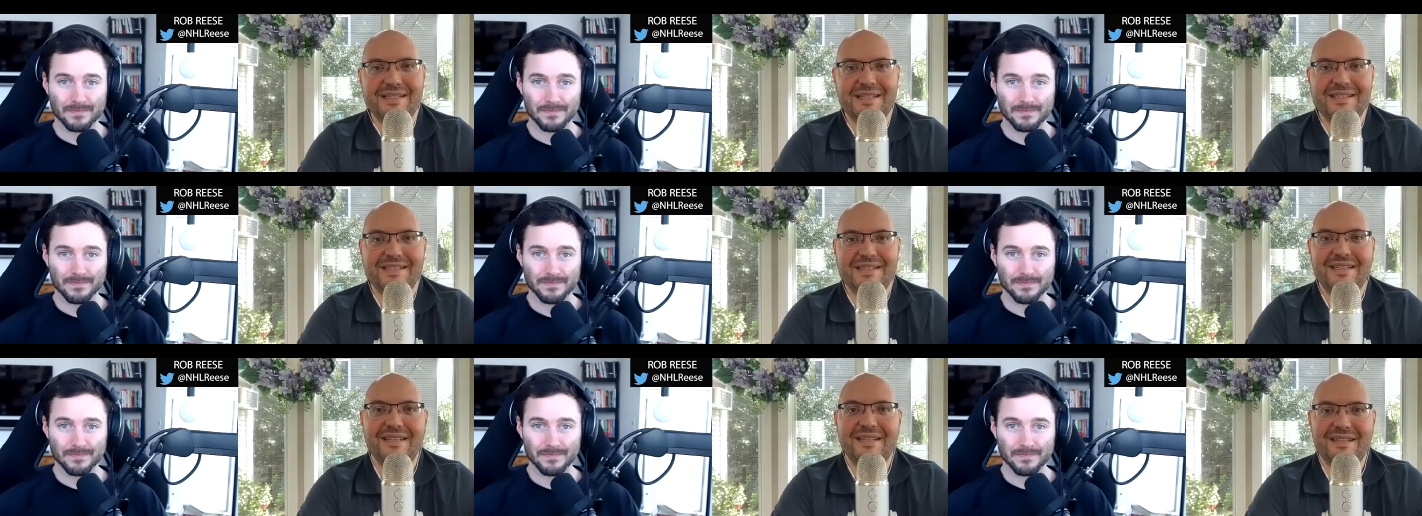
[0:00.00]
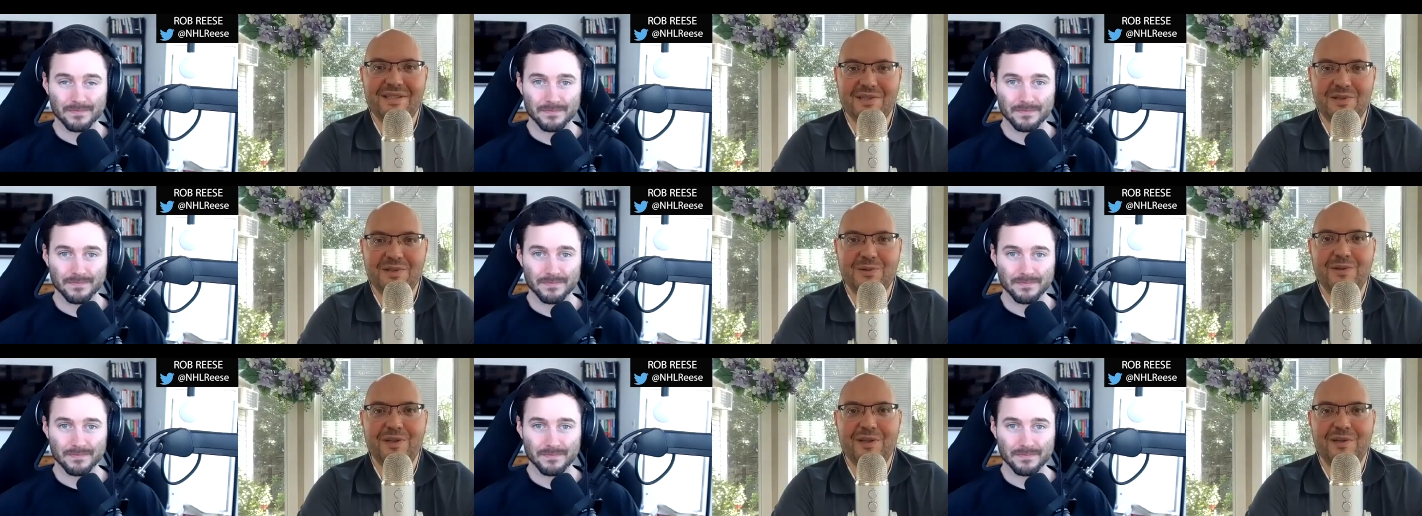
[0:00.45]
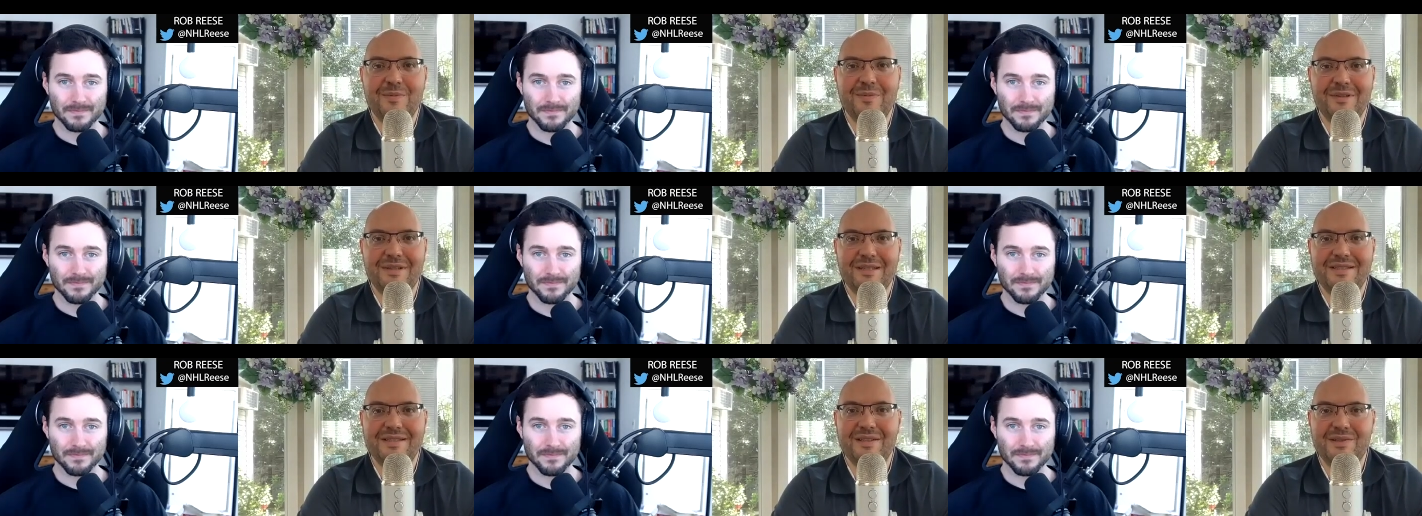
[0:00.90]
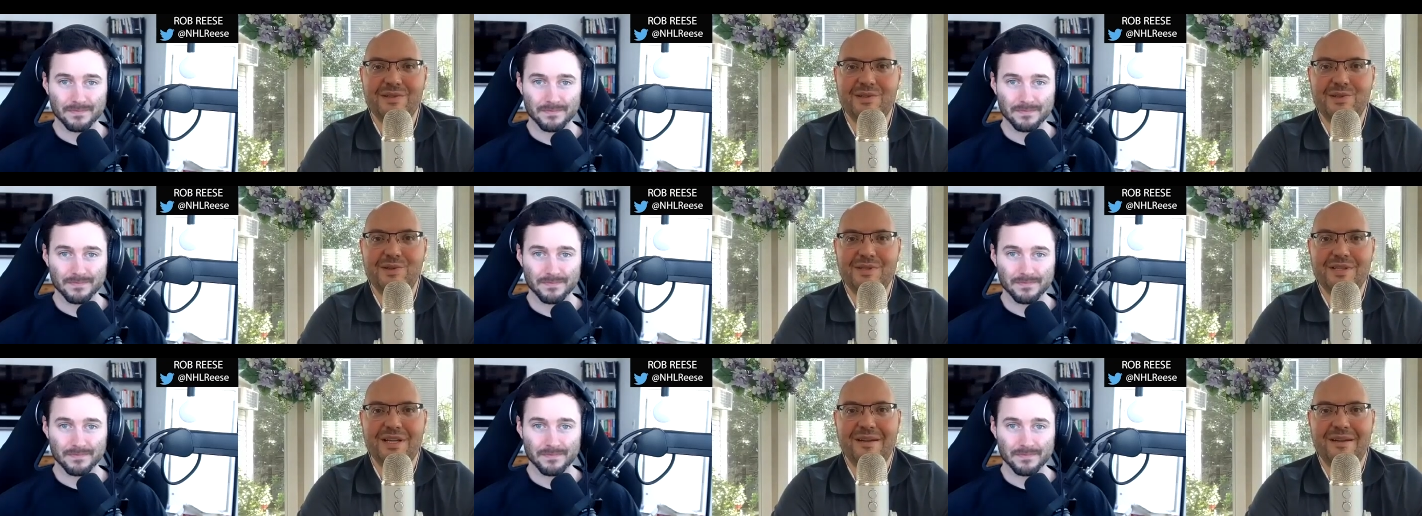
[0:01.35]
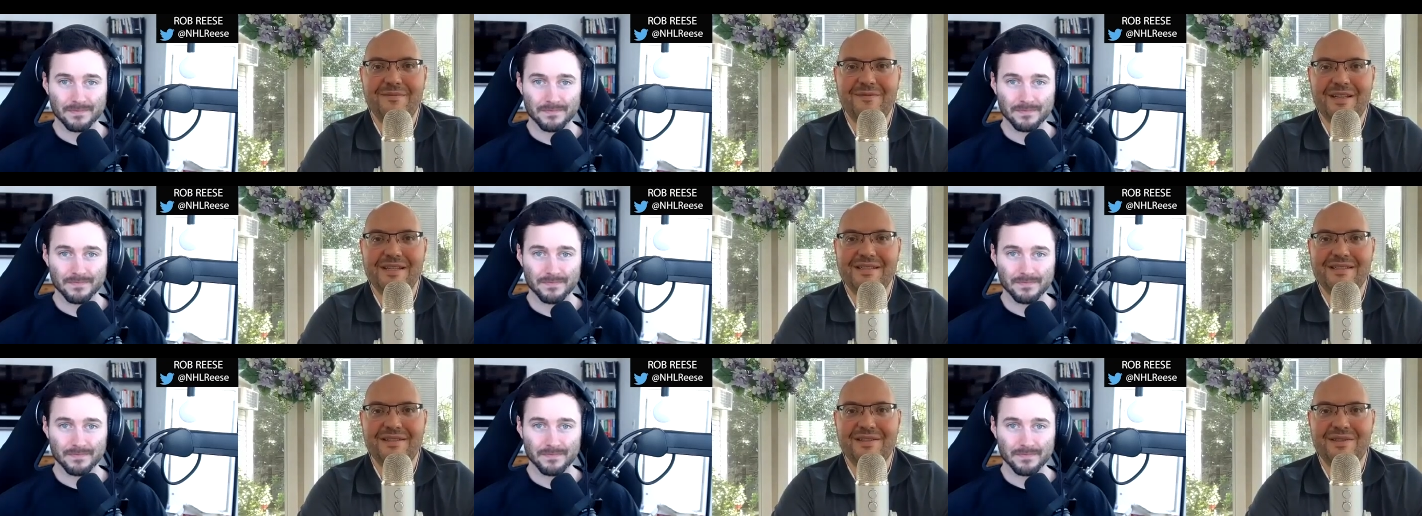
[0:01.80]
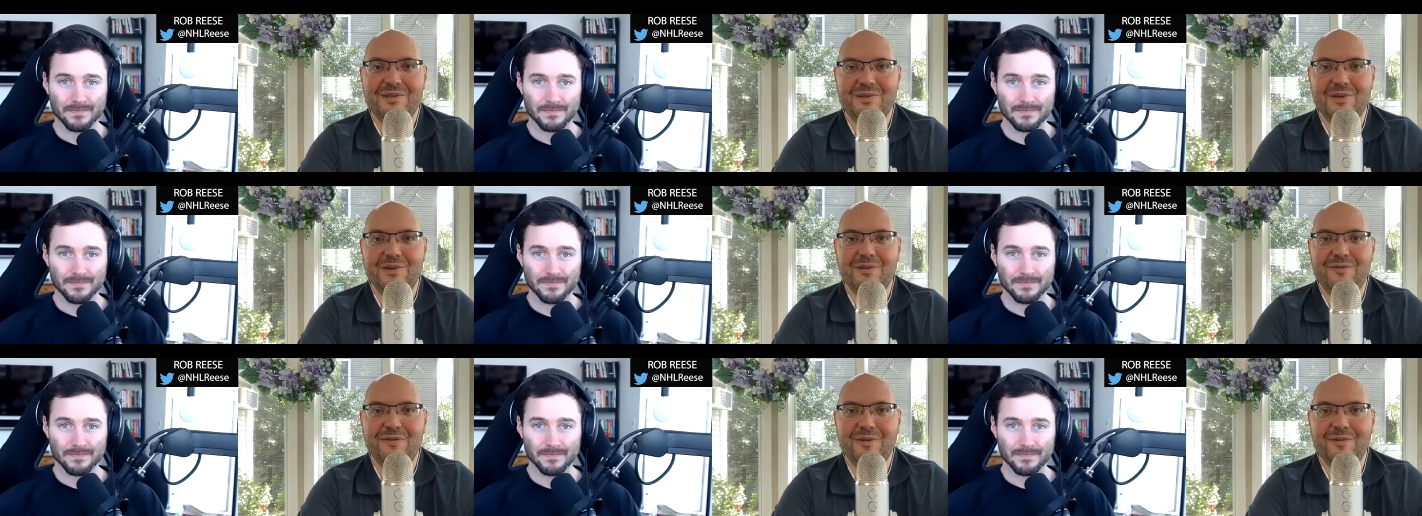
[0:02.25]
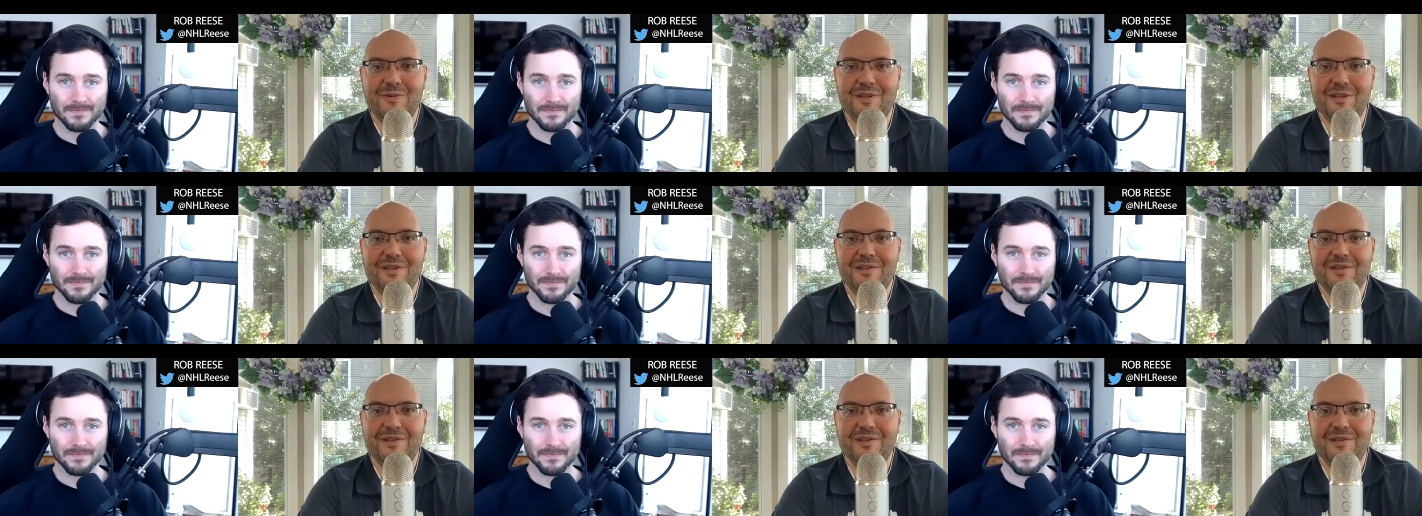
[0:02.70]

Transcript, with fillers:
Speaker 1: in his career, but he's a two-time Vezina Trophy winner.